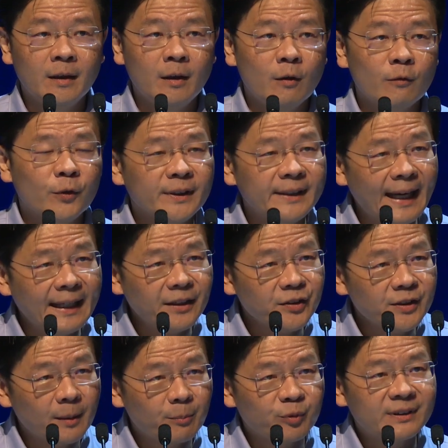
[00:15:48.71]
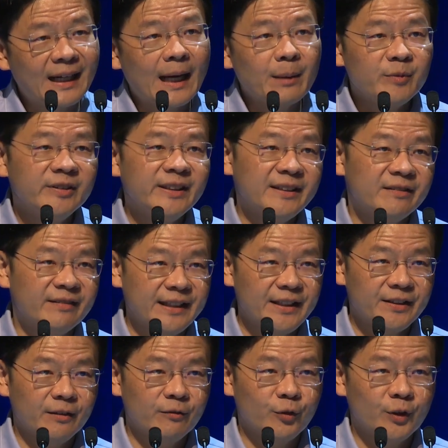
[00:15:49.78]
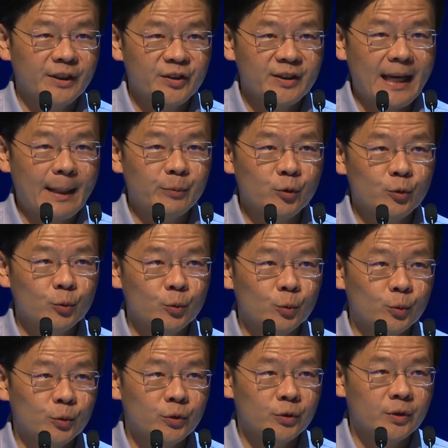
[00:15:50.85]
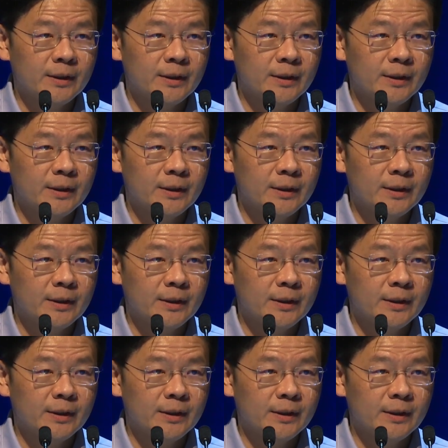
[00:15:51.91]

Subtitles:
For that is the primary reason for the SAP schools.